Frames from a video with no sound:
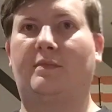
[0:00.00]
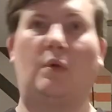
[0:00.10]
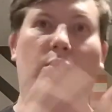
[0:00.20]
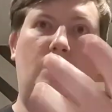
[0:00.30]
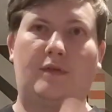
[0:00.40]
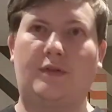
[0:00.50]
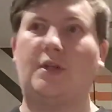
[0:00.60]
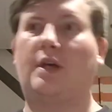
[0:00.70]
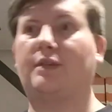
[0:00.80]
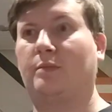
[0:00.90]
one for
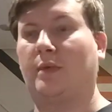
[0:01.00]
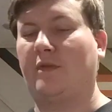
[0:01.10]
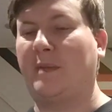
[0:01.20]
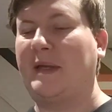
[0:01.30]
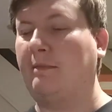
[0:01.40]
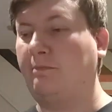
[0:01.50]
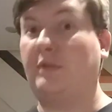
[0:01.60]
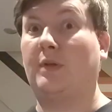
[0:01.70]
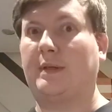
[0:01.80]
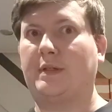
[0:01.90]
Charles and one for me
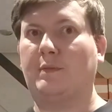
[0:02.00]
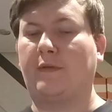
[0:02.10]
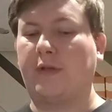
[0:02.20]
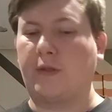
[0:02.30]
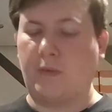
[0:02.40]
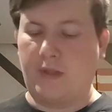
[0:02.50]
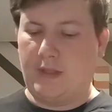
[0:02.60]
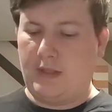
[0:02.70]
to actually review.